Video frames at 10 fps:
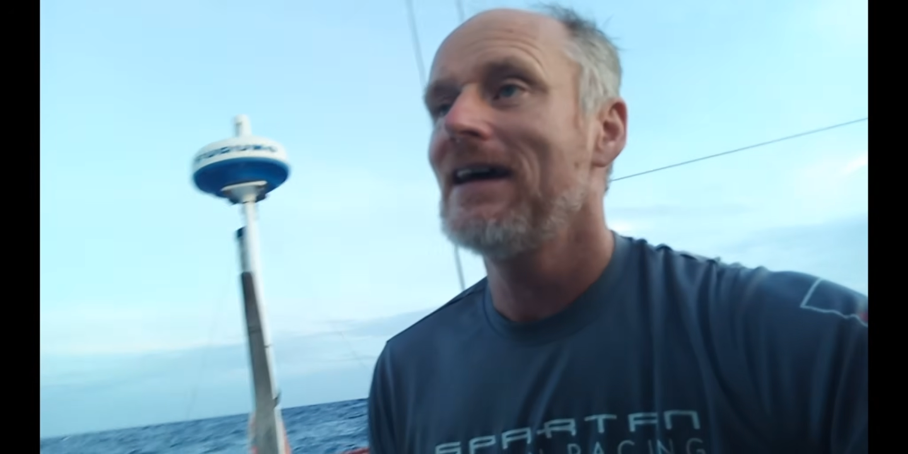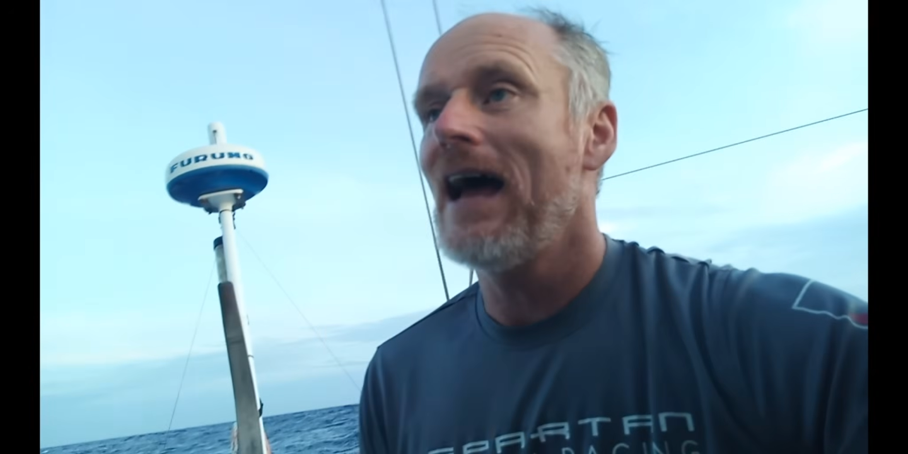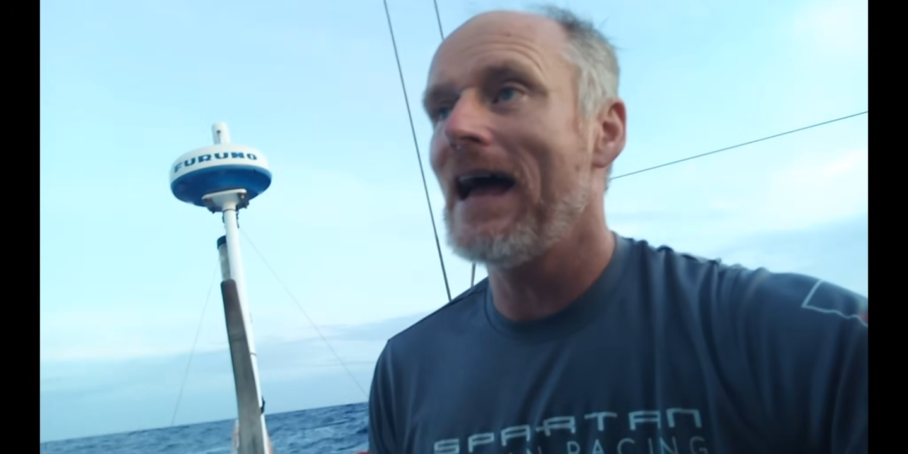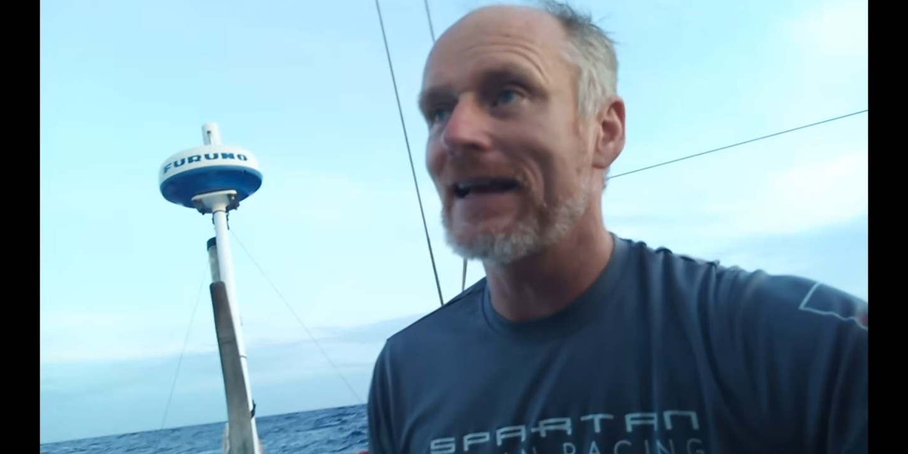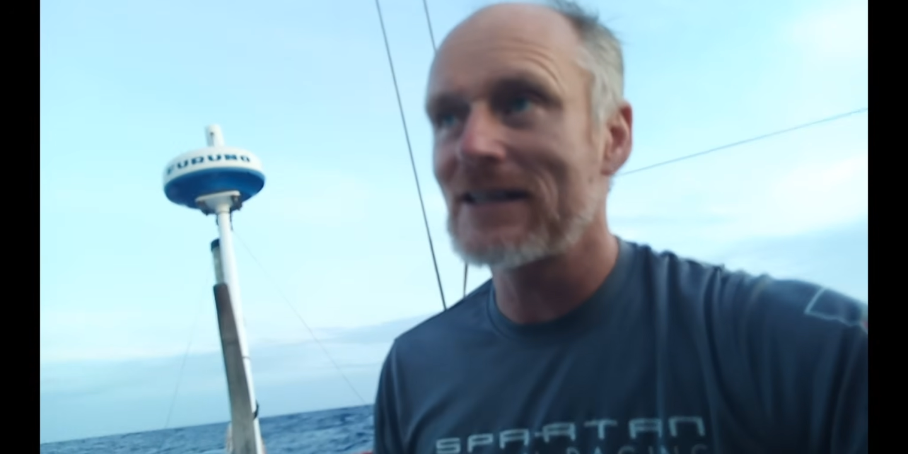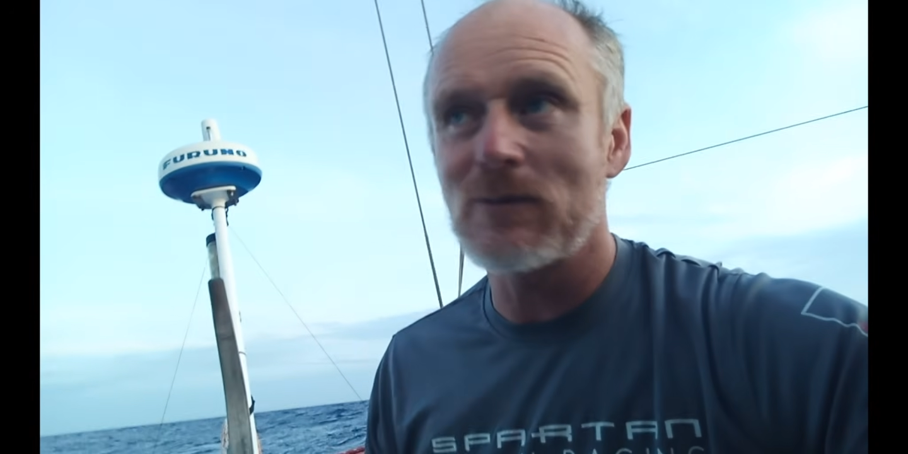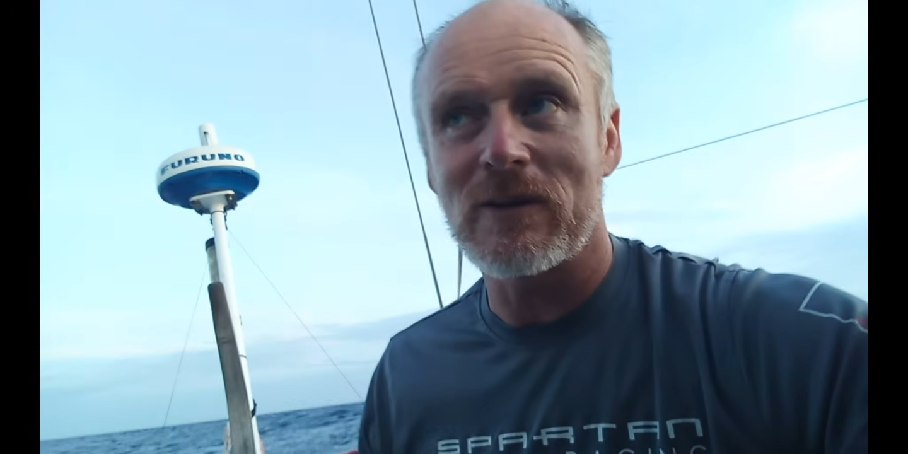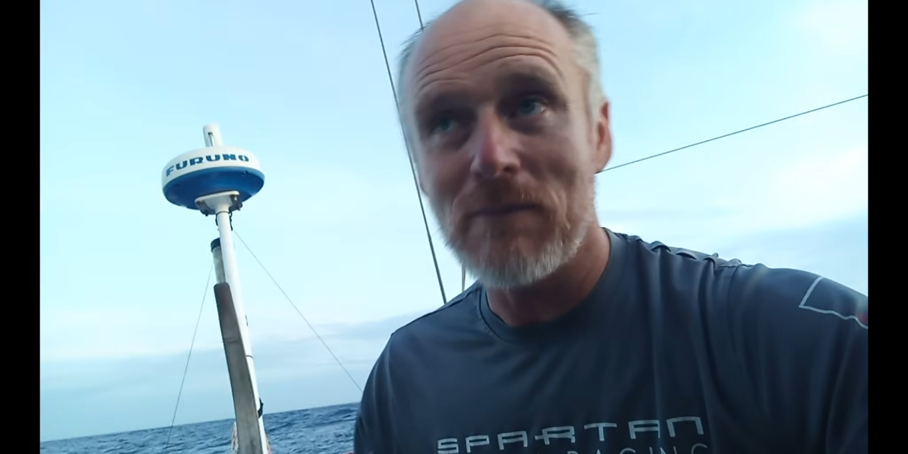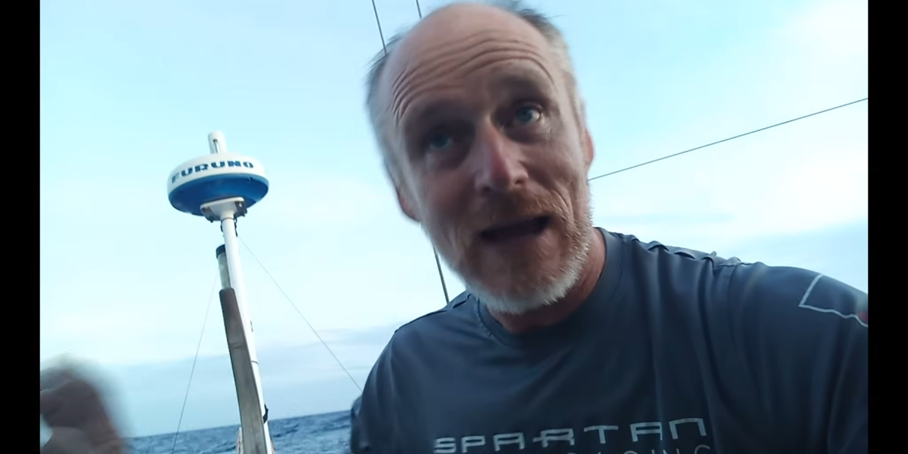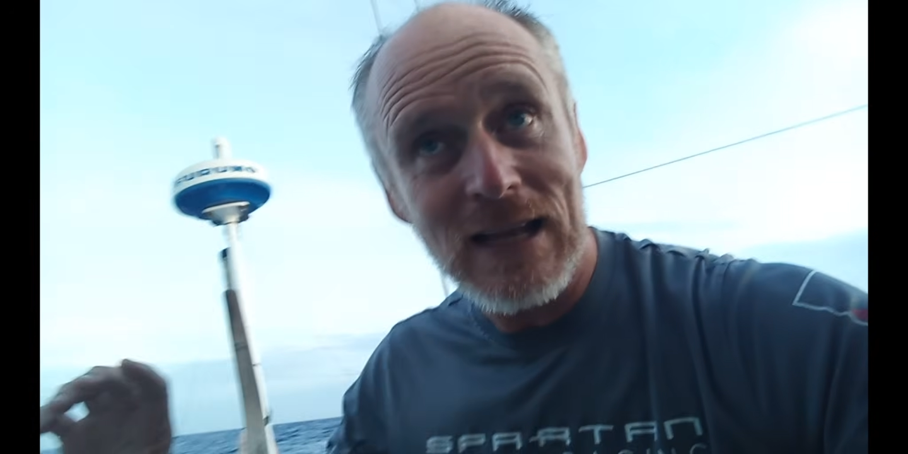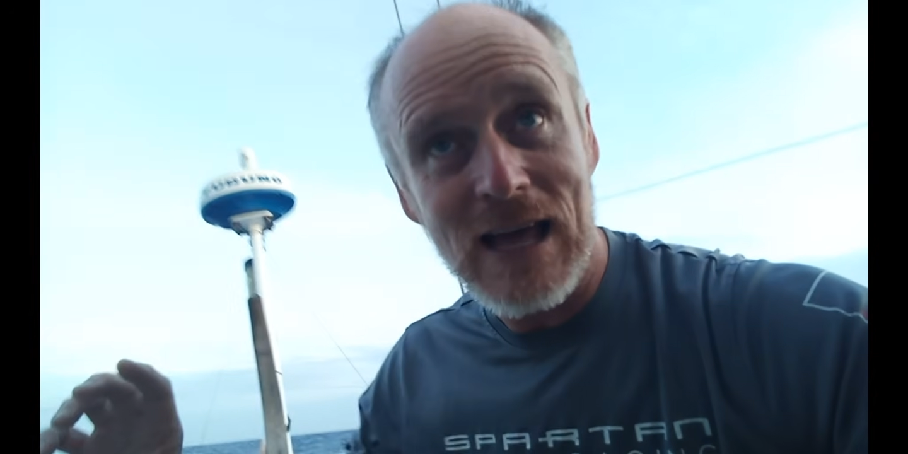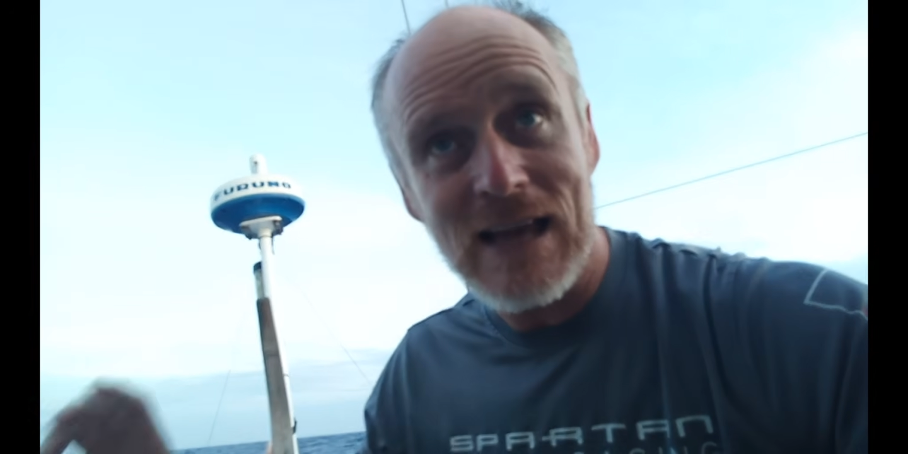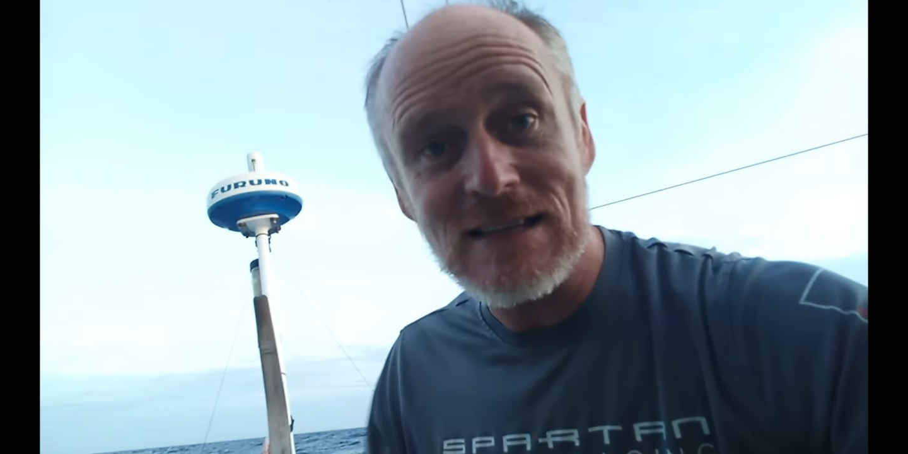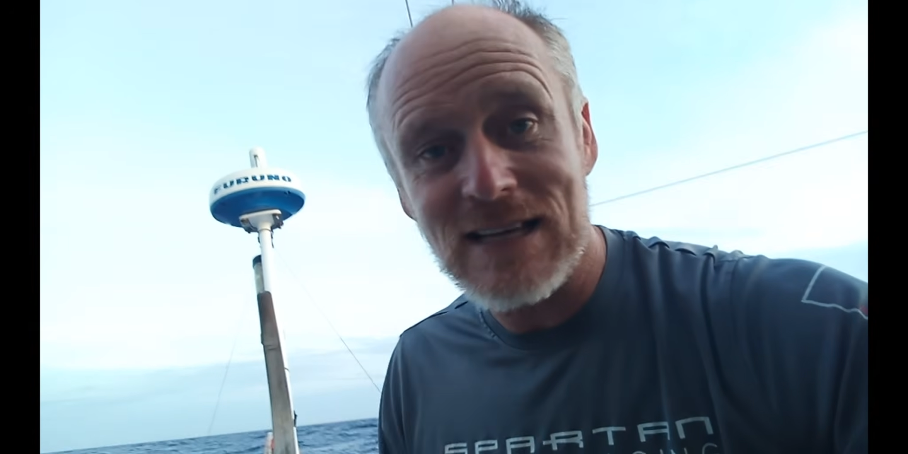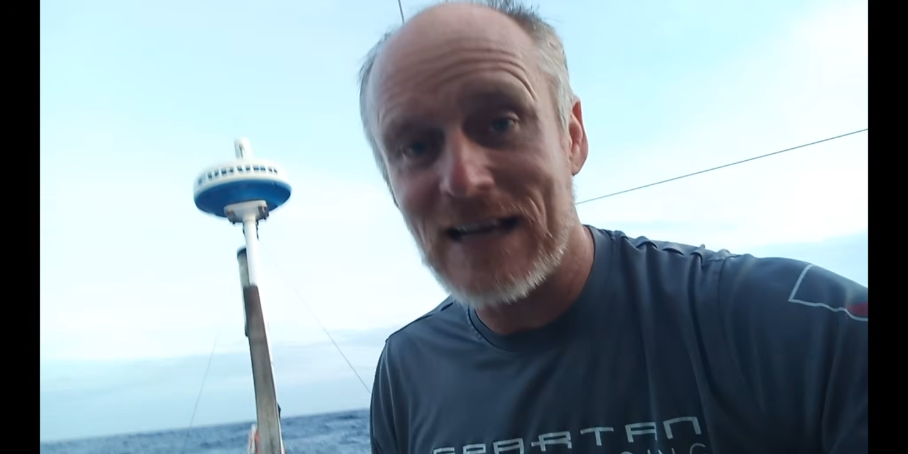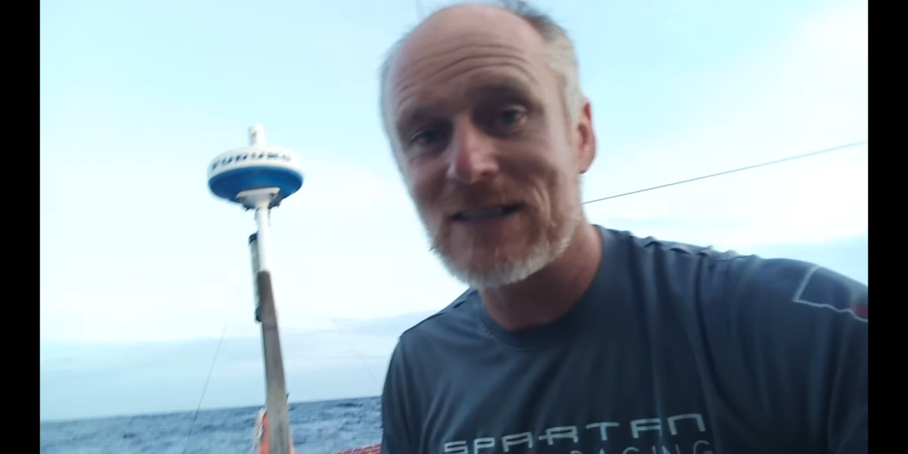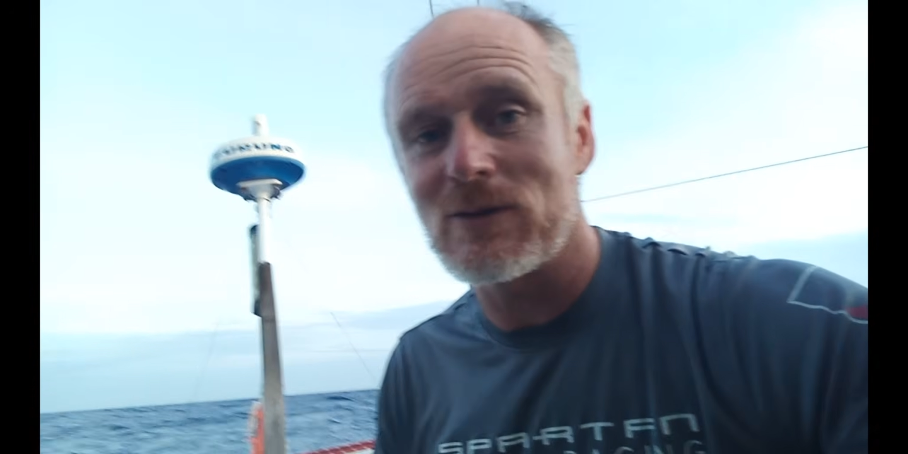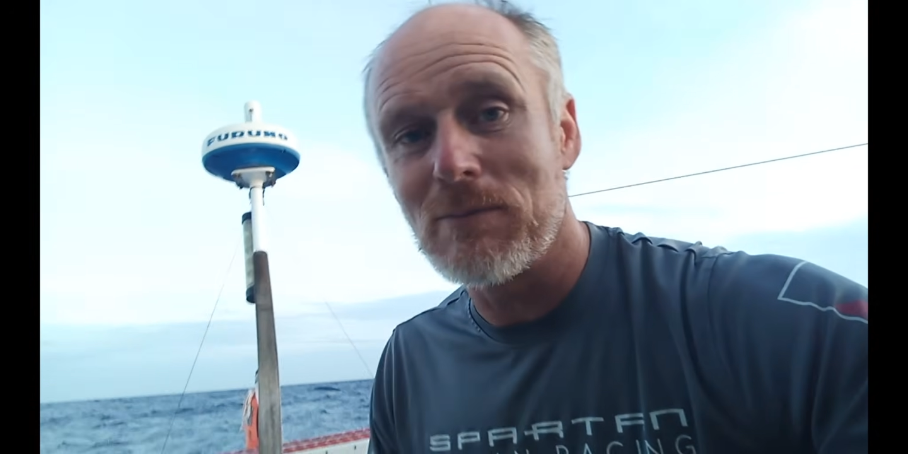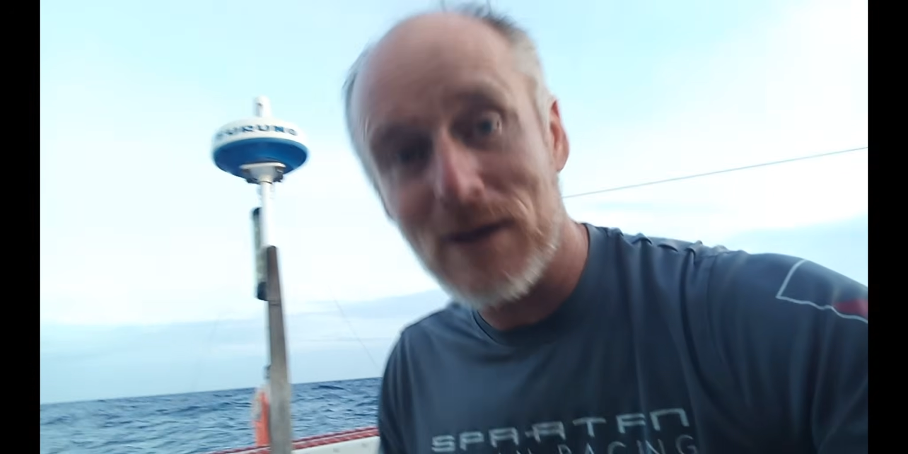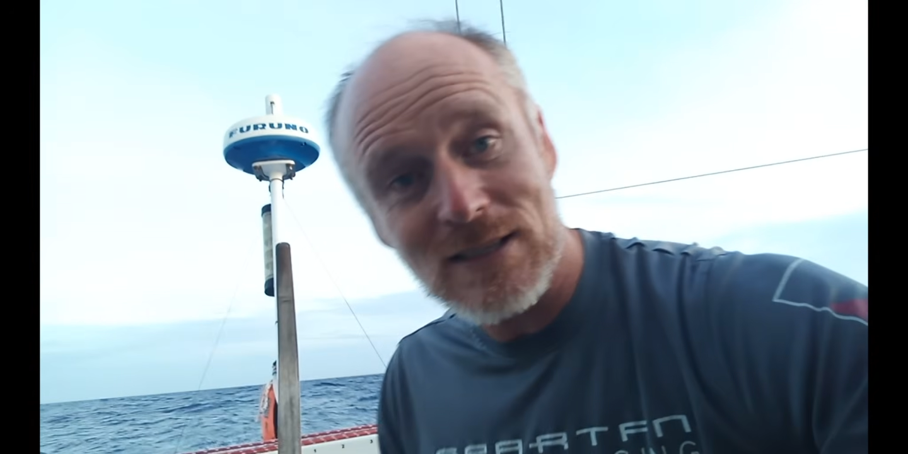Eggs with mayonnaise, eggs
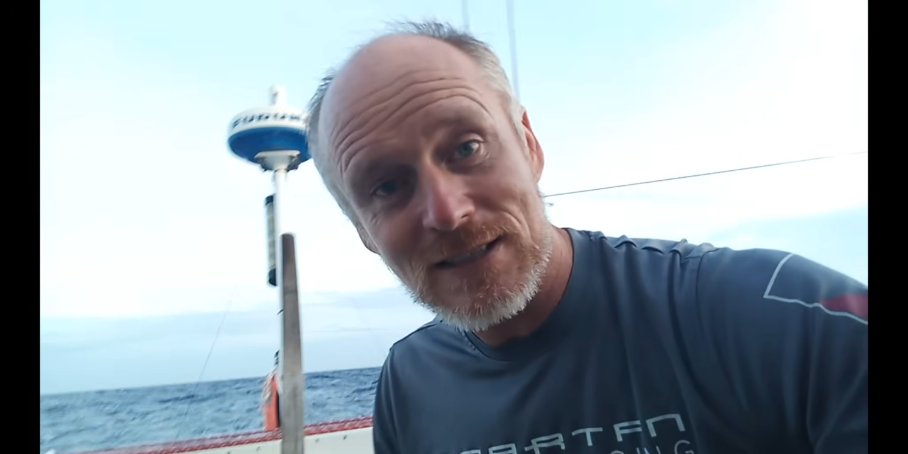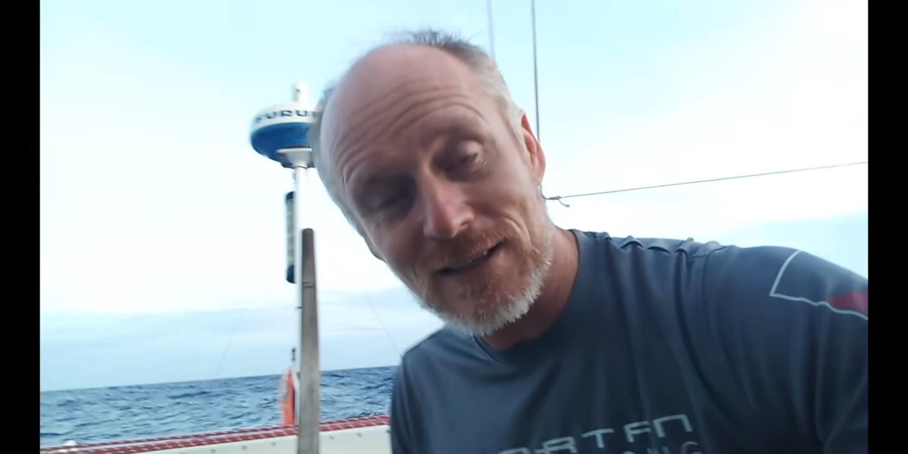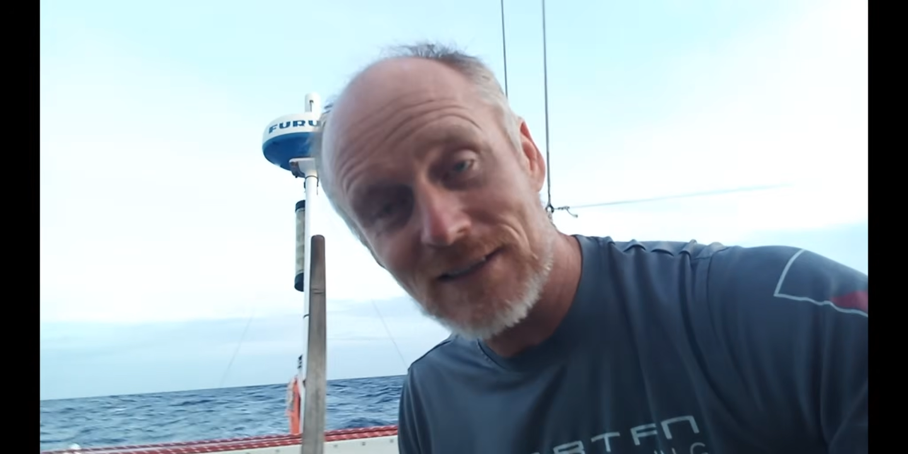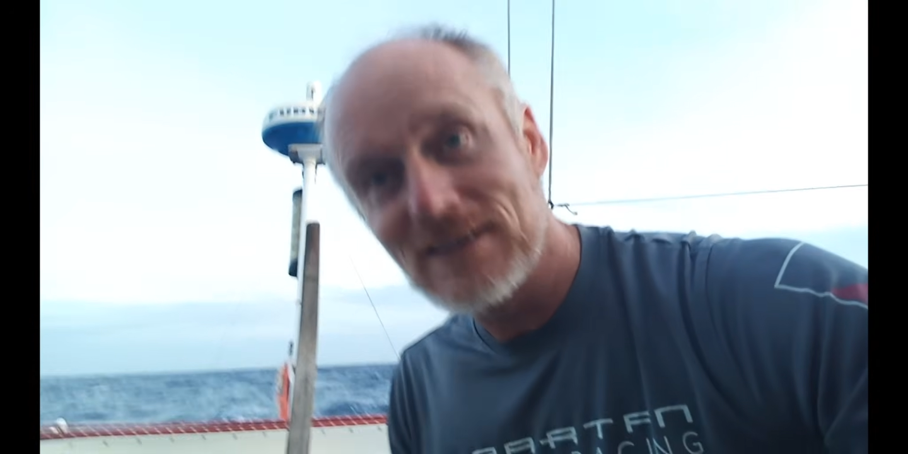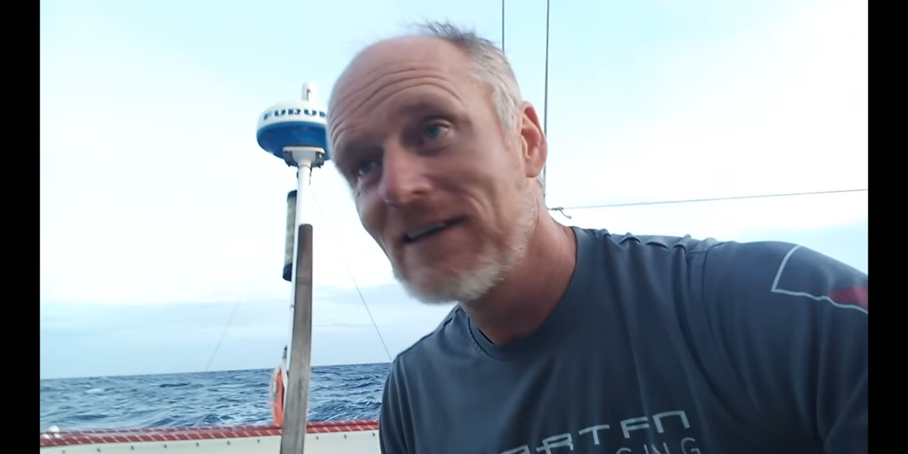with mustard,